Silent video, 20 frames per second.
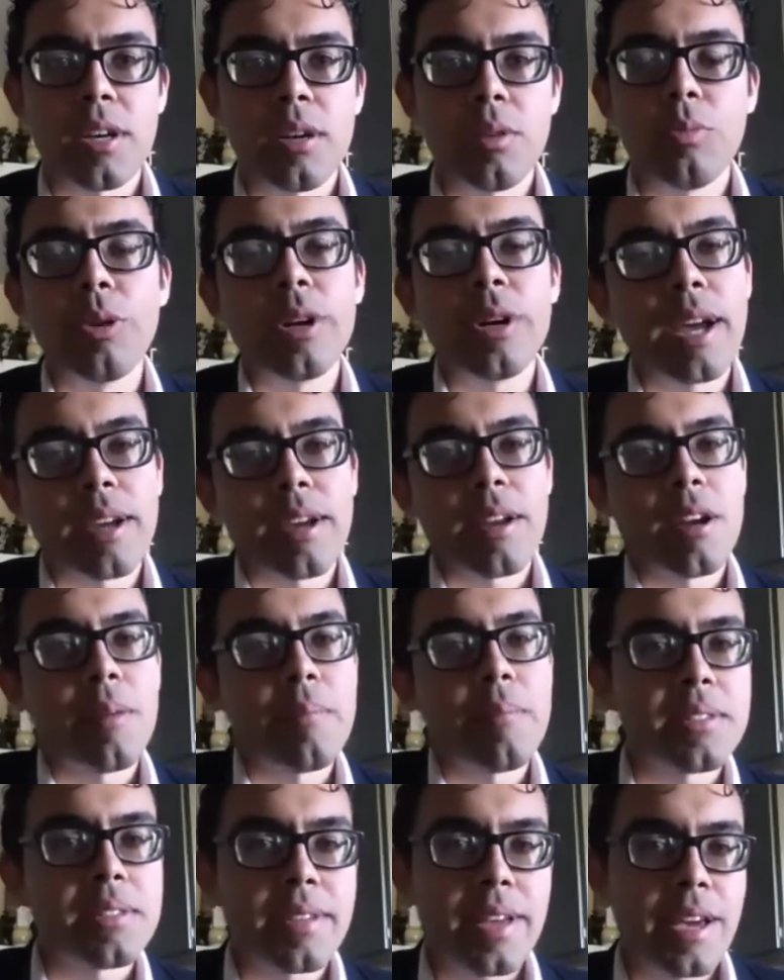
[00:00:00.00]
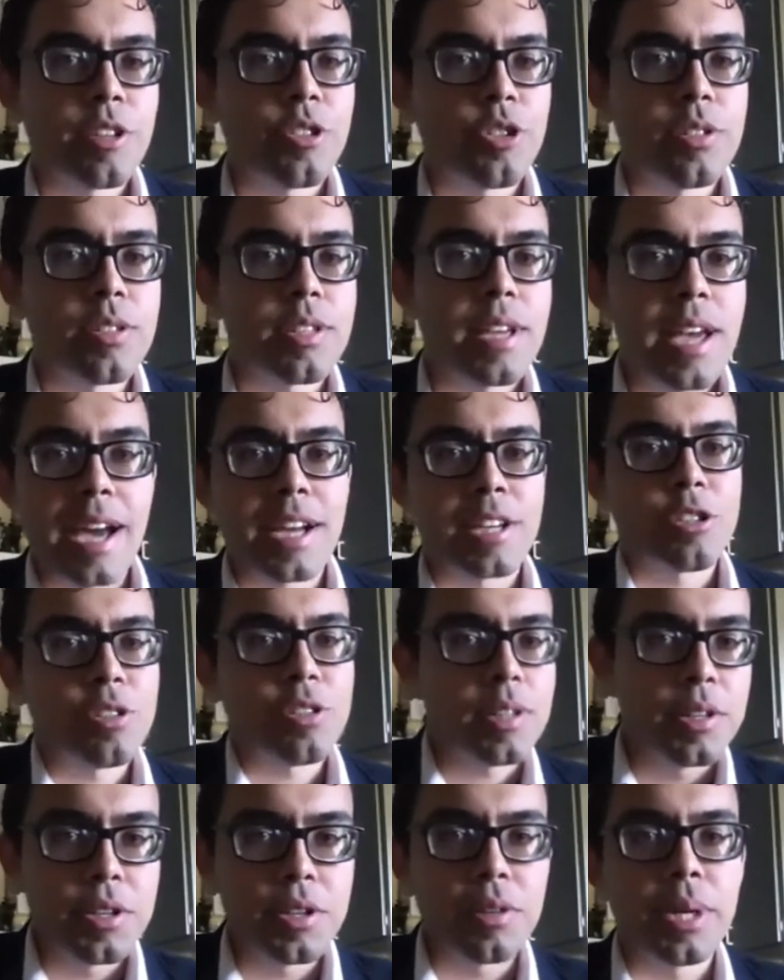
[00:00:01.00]
Would economic sanctions actually
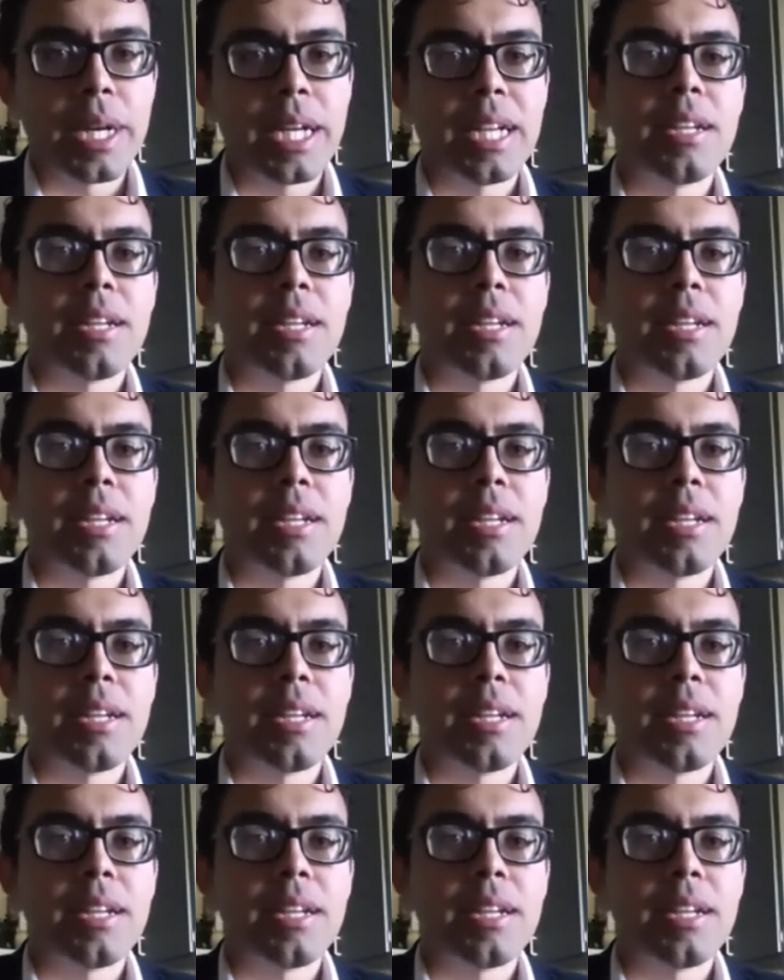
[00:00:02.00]
do it?